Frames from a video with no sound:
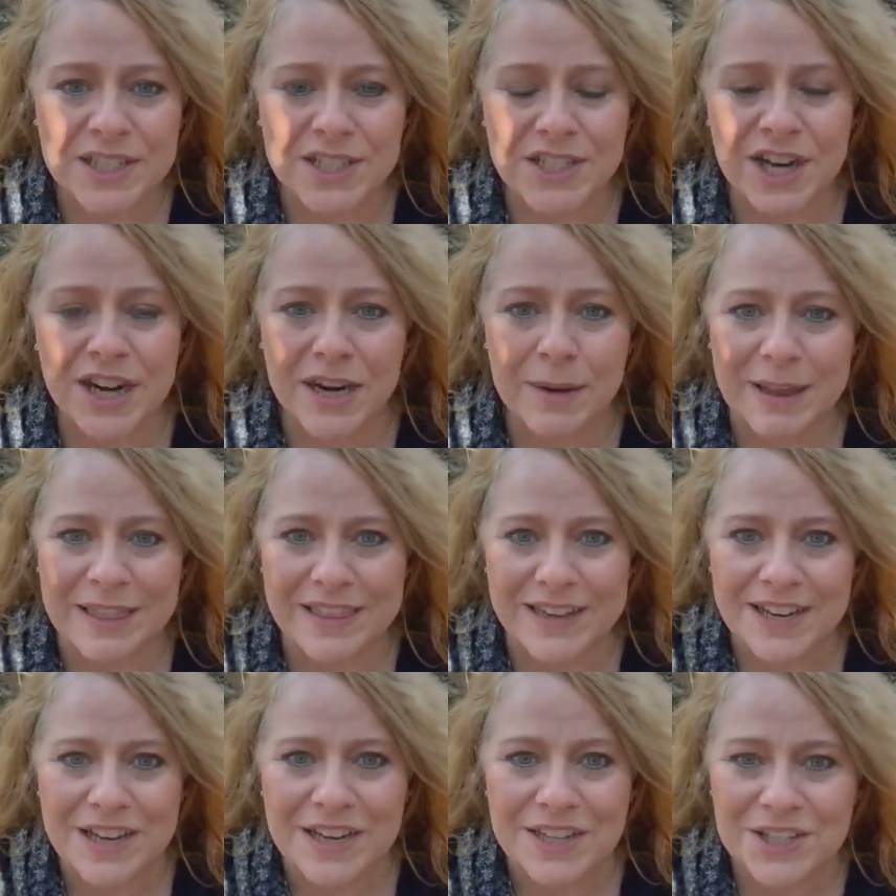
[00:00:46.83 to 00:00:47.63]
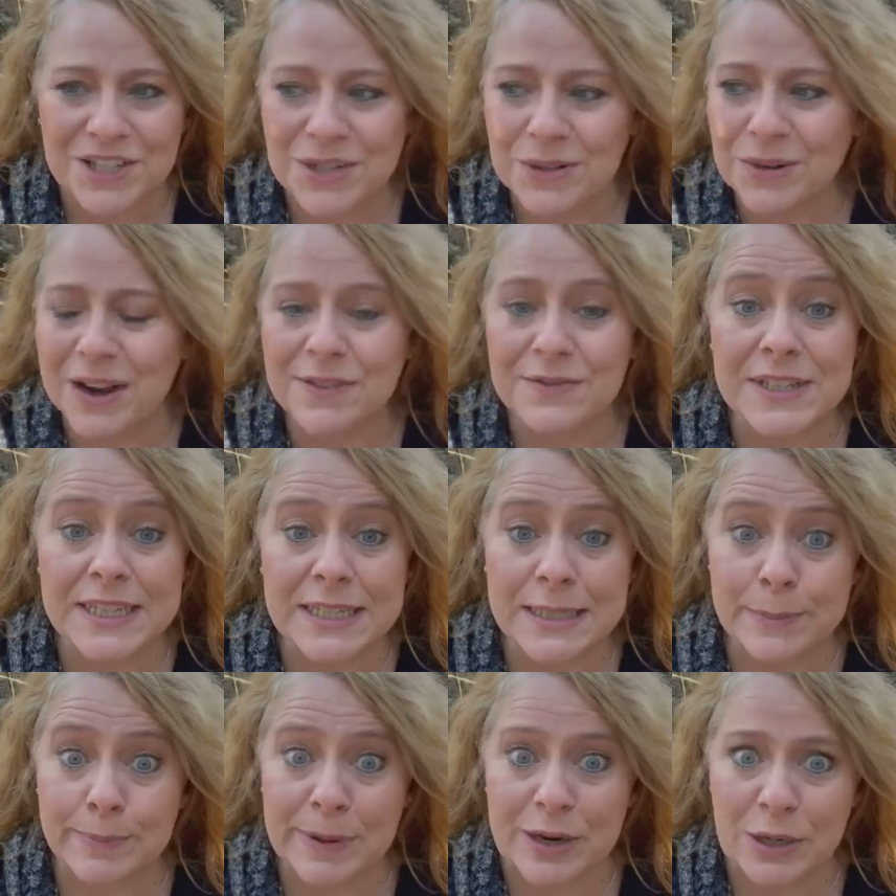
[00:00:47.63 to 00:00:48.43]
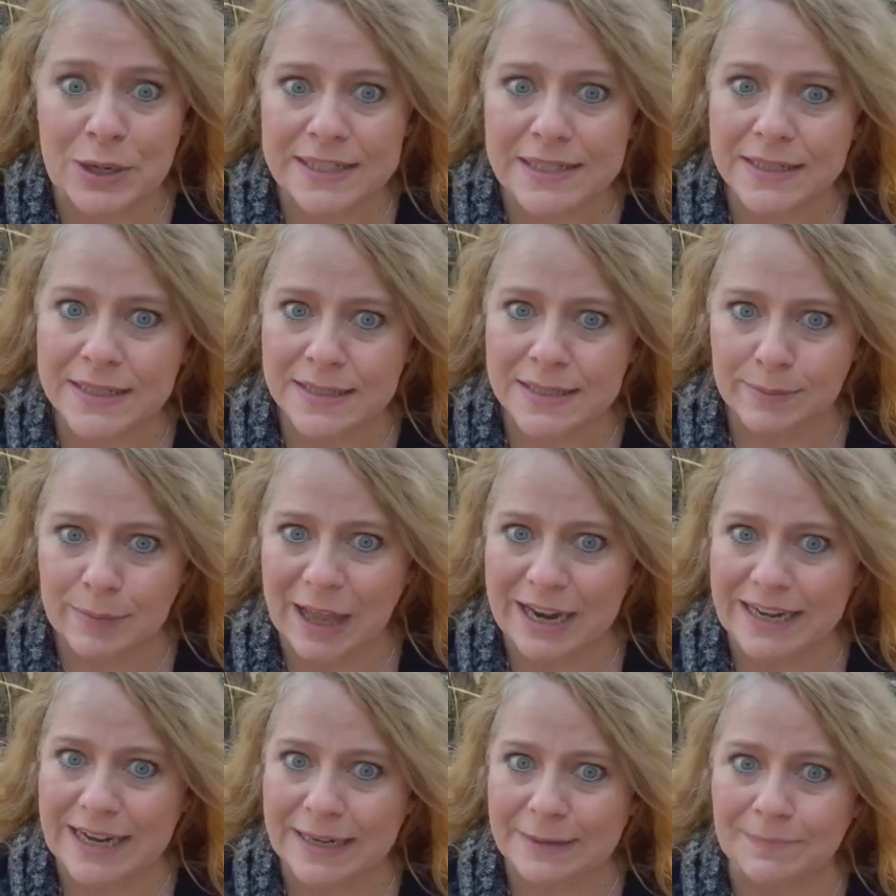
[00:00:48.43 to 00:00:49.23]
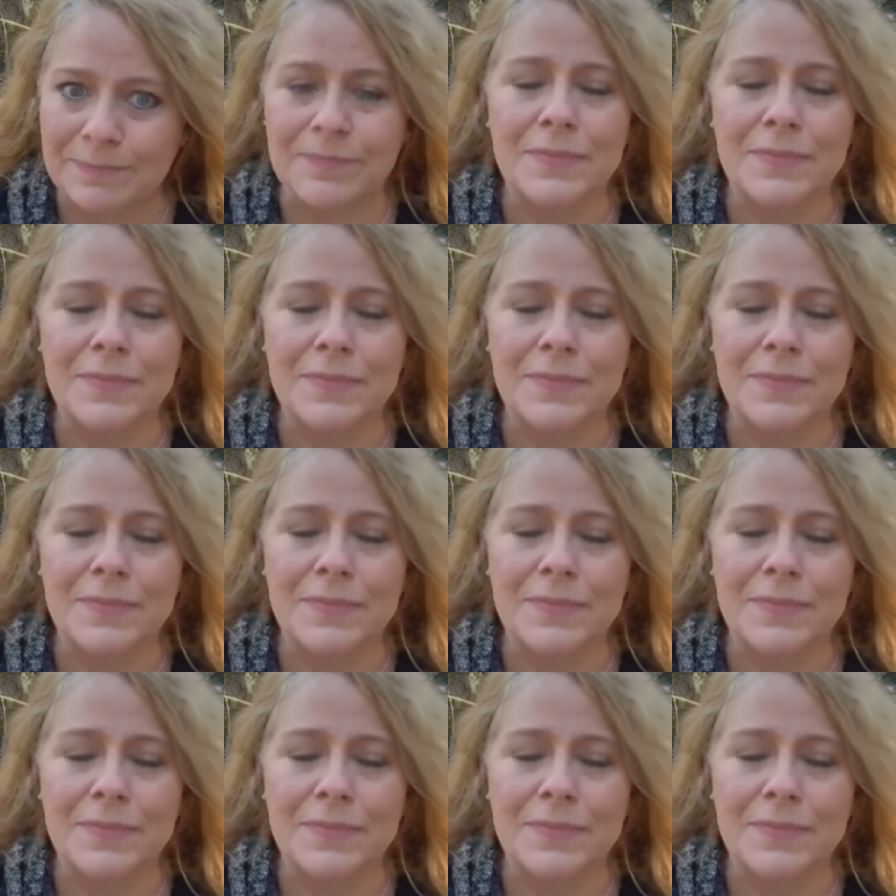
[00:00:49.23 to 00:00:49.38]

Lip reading: to talk about the issue of spirit-splaining.